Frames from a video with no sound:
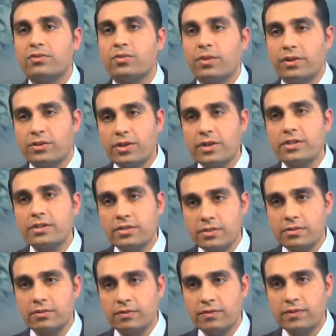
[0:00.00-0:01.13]
where you're
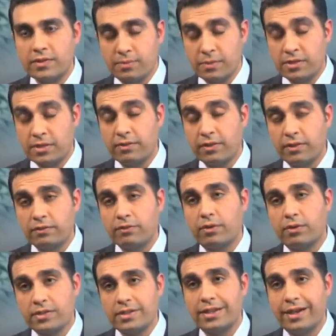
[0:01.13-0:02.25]
just specifically
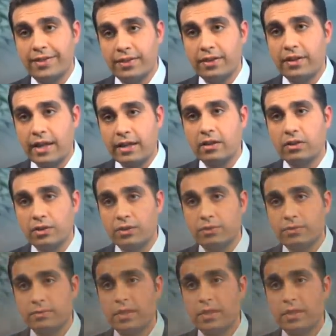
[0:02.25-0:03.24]
focusing on the neck alone,